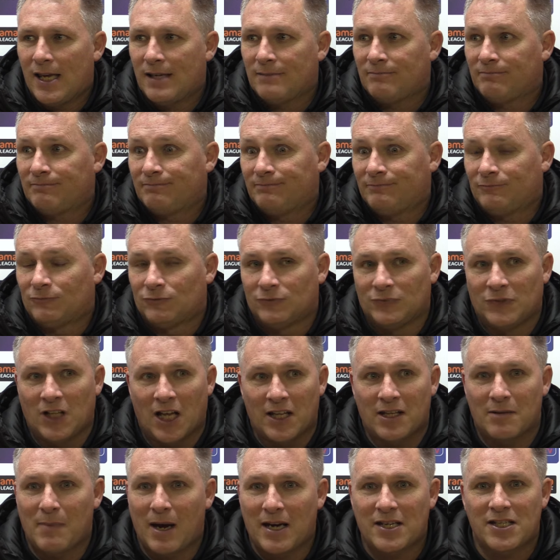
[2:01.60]
in
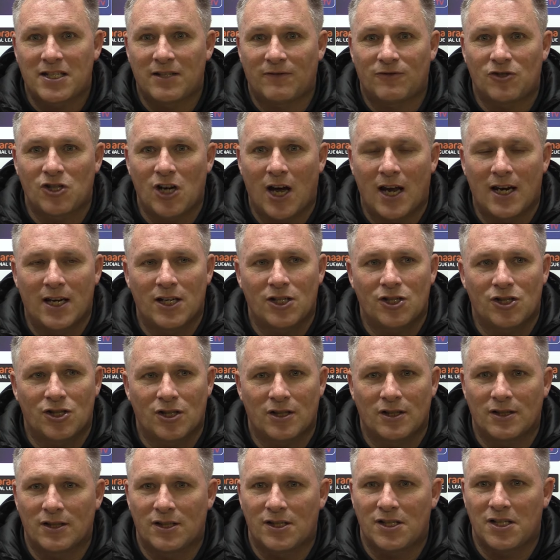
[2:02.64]
another massive challenge,
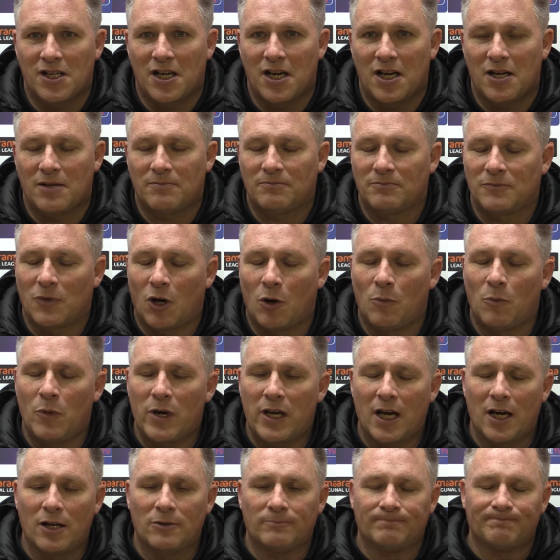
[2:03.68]
and on we
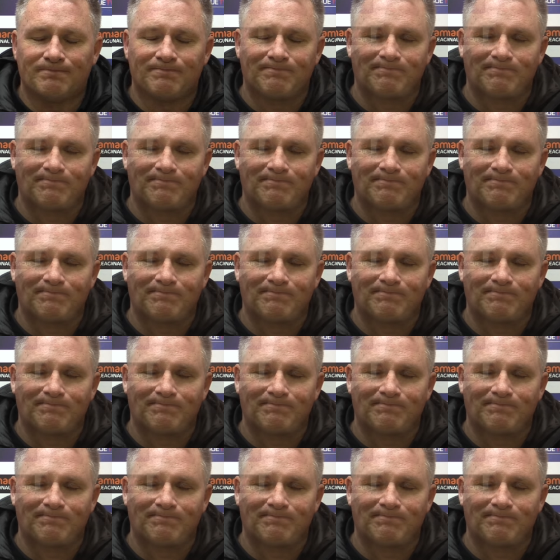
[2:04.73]
go.